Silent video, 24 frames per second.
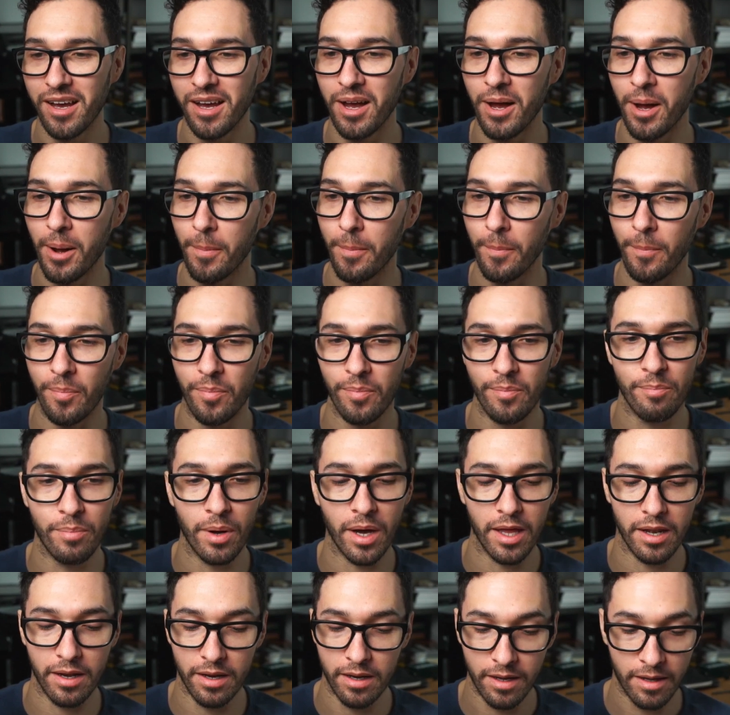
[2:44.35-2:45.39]

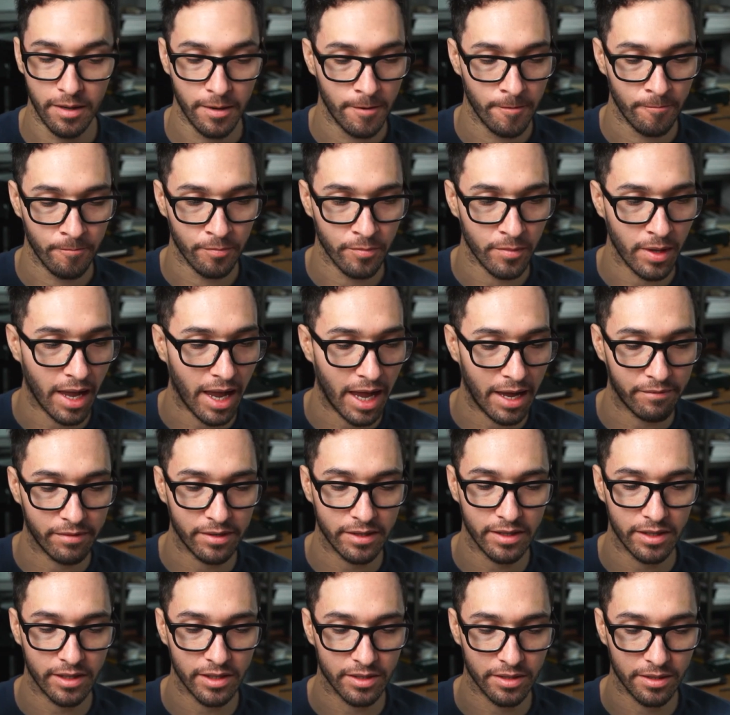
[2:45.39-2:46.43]
But
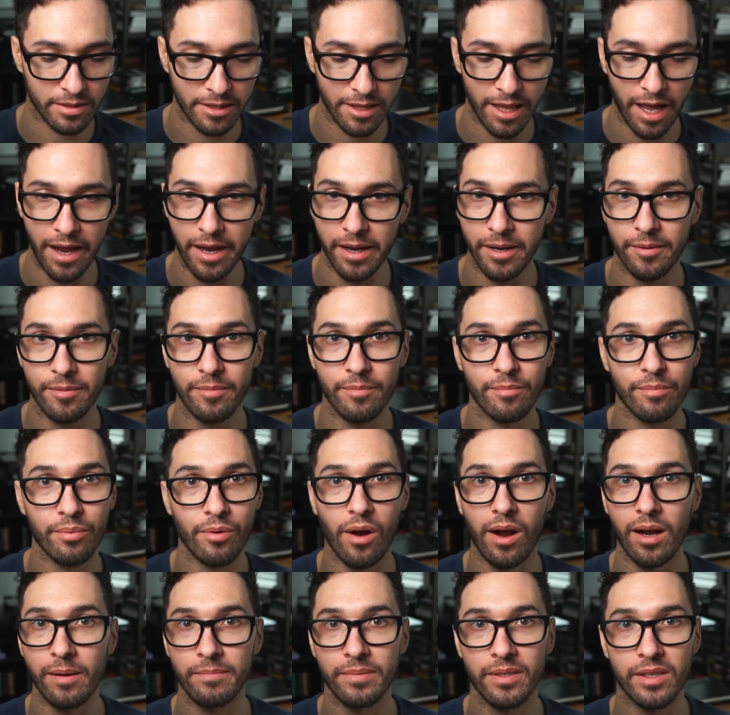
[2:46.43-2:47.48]
having this light
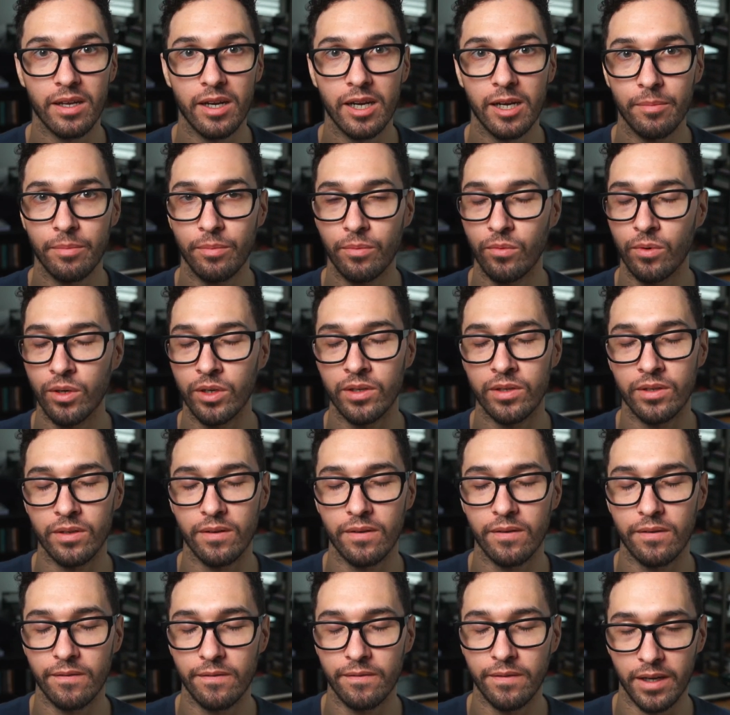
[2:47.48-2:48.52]
prime setup was
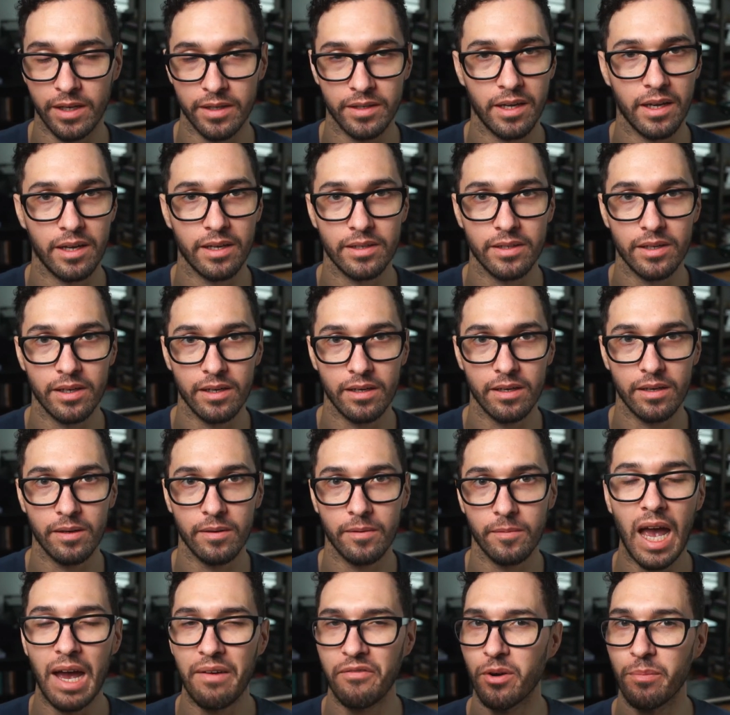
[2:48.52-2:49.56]
fantastic.
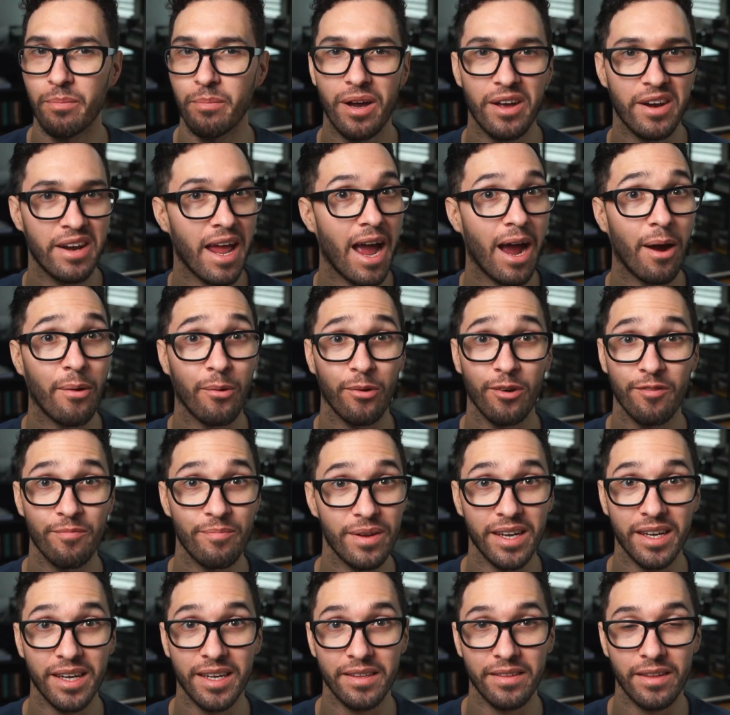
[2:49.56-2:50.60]
After about an hour of
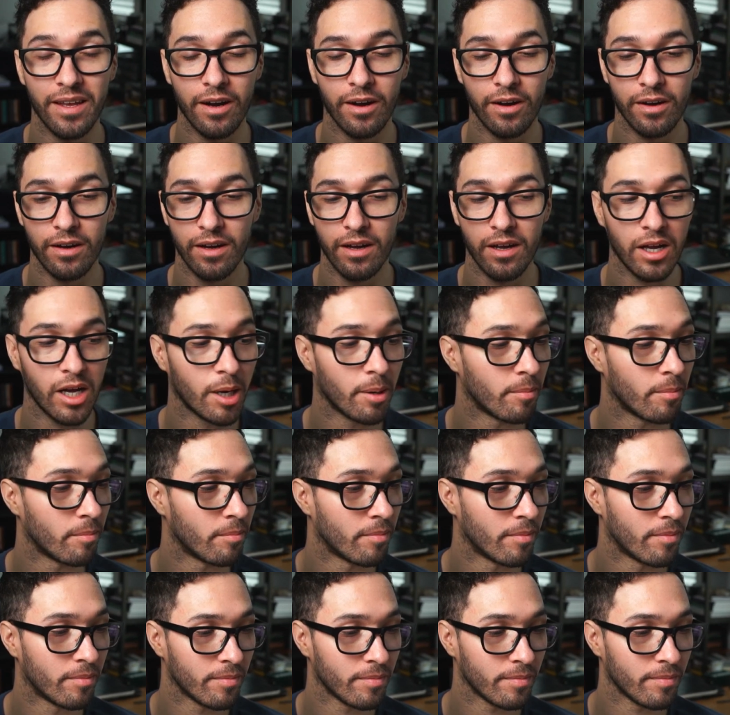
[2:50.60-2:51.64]
being there
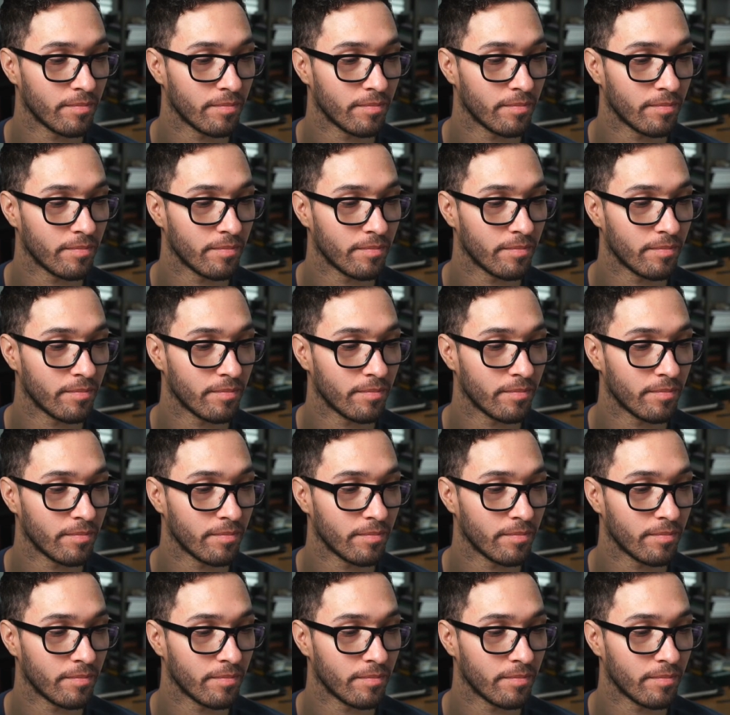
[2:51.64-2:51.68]
and